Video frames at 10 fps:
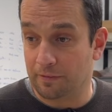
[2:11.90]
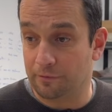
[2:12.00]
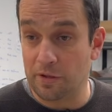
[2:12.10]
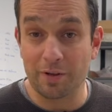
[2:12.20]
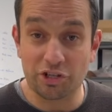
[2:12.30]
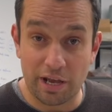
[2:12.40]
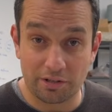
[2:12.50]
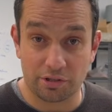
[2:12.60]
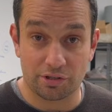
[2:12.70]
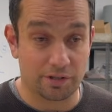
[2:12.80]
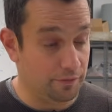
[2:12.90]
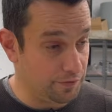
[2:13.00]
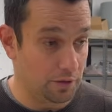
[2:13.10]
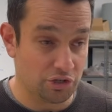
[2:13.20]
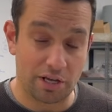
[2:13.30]
Fuel injectors. The
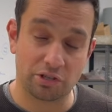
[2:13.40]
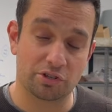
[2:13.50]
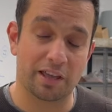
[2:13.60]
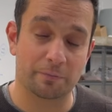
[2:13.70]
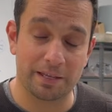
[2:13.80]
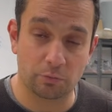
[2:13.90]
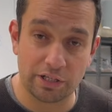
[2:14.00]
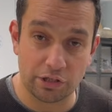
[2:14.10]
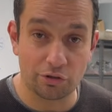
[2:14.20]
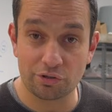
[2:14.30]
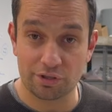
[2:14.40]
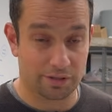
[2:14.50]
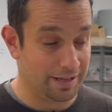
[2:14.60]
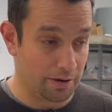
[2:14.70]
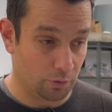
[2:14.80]
fuel injectors have been reused.
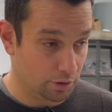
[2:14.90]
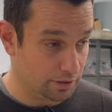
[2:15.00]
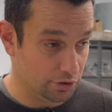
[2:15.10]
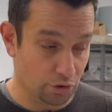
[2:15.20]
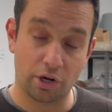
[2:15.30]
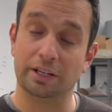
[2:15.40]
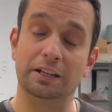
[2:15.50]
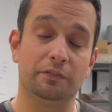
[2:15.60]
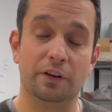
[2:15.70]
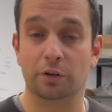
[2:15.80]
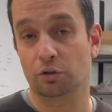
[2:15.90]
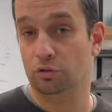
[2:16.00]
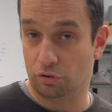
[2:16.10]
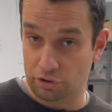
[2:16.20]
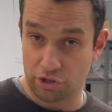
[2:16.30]
They were not in a very
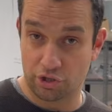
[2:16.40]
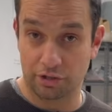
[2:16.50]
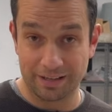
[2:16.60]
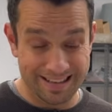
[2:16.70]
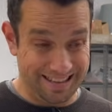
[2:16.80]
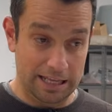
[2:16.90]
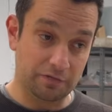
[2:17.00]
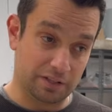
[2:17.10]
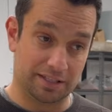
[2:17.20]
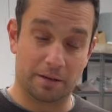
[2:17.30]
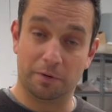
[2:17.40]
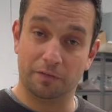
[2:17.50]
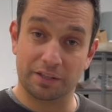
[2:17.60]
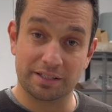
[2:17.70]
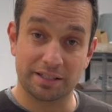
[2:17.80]
good condition. Even some
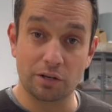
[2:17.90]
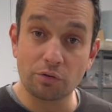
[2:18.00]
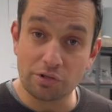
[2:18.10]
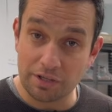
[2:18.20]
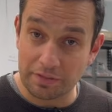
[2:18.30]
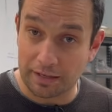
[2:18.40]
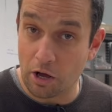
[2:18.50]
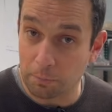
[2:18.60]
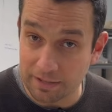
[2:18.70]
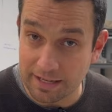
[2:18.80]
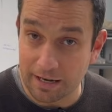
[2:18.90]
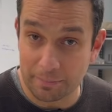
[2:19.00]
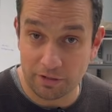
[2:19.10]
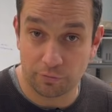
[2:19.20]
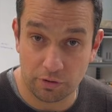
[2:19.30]
of the seals, the decoupling
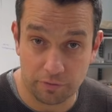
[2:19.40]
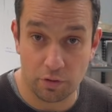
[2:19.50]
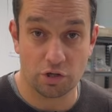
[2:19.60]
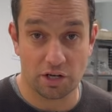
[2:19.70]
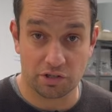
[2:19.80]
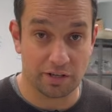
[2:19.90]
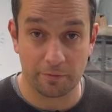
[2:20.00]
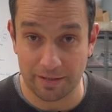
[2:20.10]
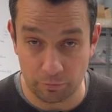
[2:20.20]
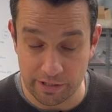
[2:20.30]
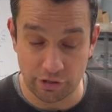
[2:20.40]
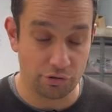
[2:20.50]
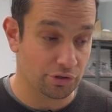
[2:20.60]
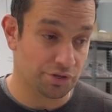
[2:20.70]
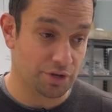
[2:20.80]
element for the fuel injectors have been
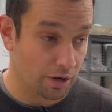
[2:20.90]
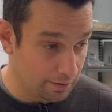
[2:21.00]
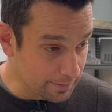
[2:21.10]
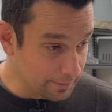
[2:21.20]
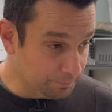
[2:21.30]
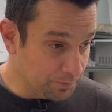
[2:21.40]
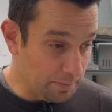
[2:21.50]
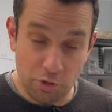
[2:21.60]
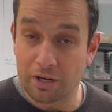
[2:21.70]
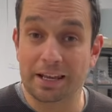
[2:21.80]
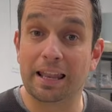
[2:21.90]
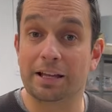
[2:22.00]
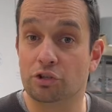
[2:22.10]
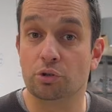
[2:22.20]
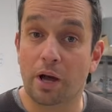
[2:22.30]
reused. So I'm not gonna
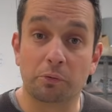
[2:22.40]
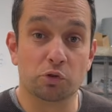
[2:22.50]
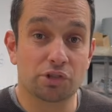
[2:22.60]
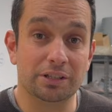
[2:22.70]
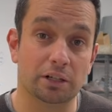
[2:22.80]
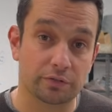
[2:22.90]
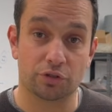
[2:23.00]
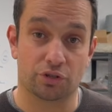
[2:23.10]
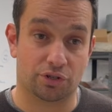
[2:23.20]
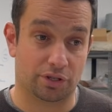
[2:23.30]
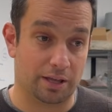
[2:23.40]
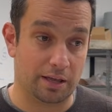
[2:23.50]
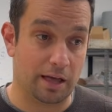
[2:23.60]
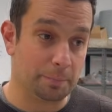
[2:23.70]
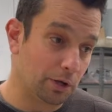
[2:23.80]
lie to you, I was nervous
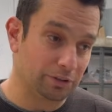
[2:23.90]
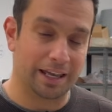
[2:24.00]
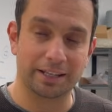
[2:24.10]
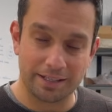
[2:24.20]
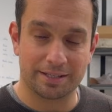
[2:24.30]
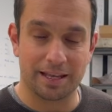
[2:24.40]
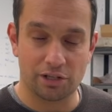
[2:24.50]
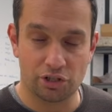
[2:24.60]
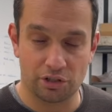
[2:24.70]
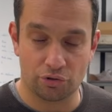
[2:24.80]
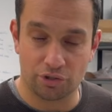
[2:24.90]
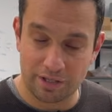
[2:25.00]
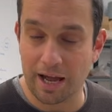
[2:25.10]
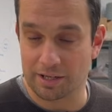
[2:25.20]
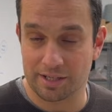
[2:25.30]
about getting this engine to
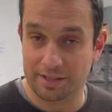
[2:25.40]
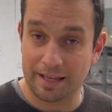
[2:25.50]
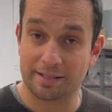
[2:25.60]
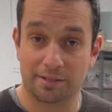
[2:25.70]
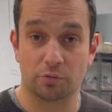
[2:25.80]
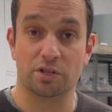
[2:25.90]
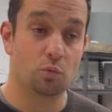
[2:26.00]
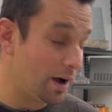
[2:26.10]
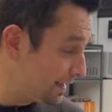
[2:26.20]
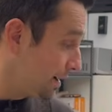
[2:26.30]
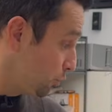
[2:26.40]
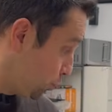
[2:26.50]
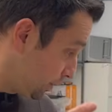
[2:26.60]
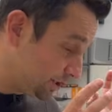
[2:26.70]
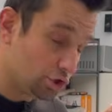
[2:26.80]
start, and that's the reason why I
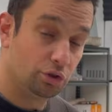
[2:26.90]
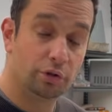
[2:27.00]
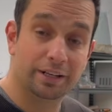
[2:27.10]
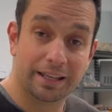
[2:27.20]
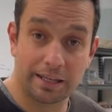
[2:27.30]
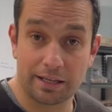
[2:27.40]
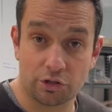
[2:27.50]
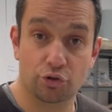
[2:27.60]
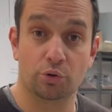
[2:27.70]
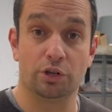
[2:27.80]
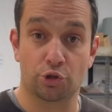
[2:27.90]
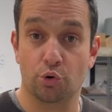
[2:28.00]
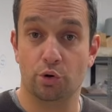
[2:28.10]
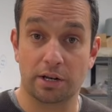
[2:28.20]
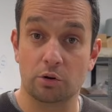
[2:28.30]
wanted to do it here, to
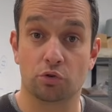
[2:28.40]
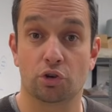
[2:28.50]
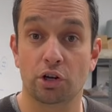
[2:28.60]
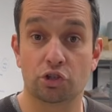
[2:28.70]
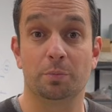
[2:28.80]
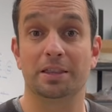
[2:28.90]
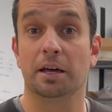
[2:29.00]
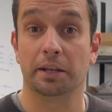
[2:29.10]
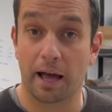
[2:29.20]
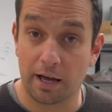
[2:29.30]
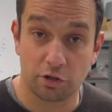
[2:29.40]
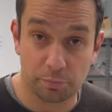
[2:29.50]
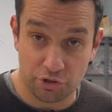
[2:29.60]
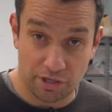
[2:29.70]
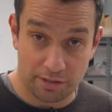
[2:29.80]
ensure that it was going to be done
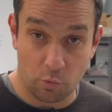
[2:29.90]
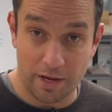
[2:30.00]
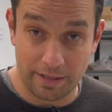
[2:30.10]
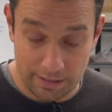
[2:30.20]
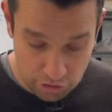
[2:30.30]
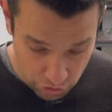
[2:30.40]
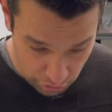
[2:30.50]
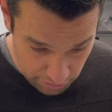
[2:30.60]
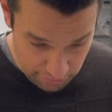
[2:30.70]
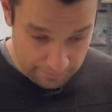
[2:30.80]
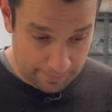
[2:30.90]
100% the way that it should.